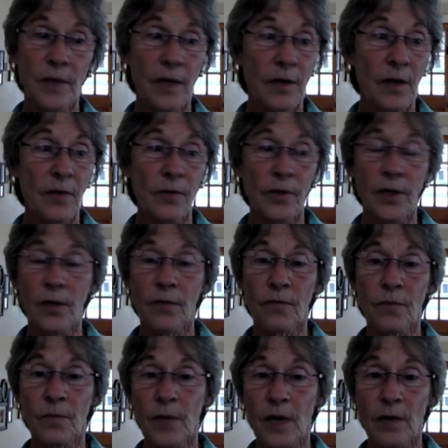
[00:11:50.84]
another year
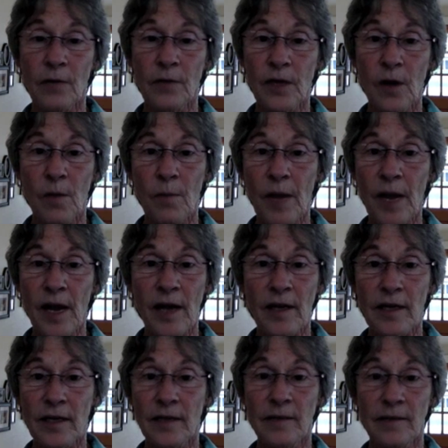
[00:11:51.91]
from now we go
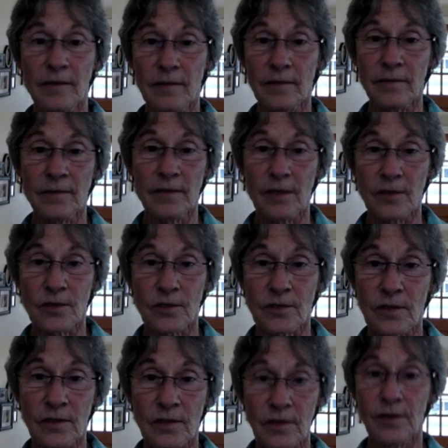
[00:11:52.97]
back and
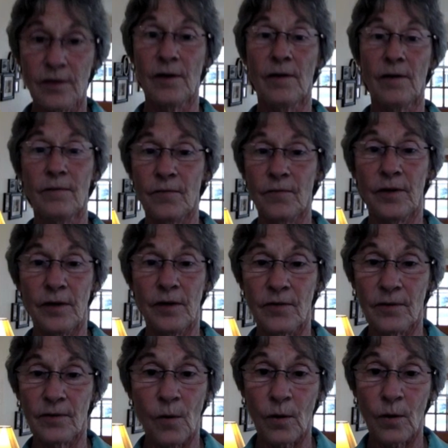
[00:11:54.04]
there's,
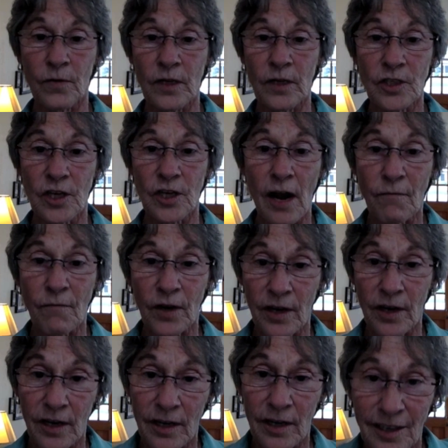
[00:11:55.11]
another orphanage in
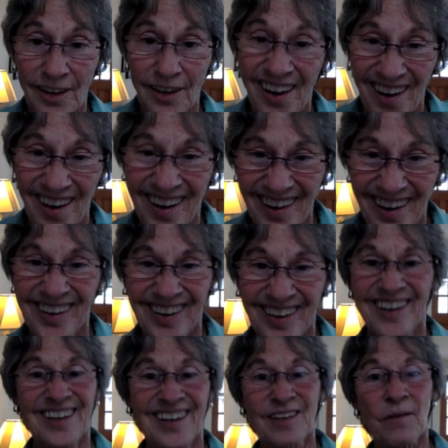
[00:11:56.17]
Africa,
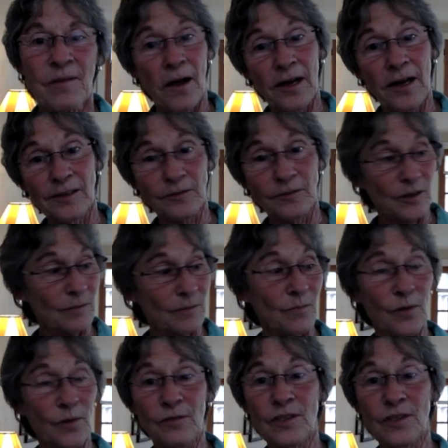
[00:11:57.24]

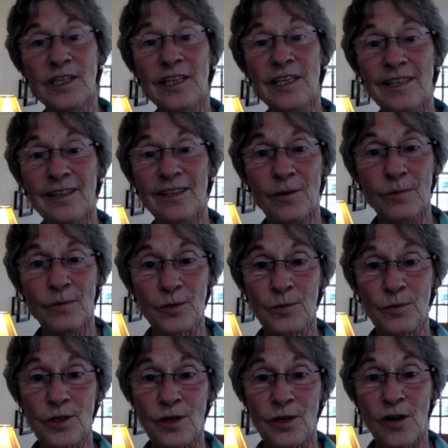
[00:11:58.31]
as we've seen,
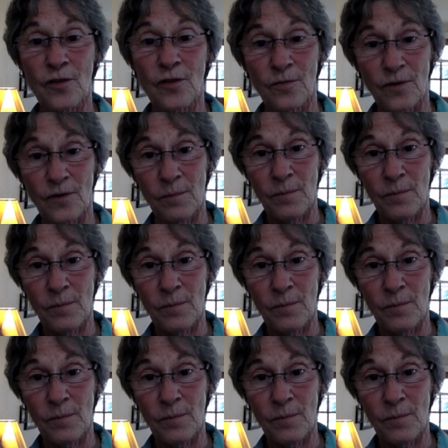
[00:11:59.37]
which was another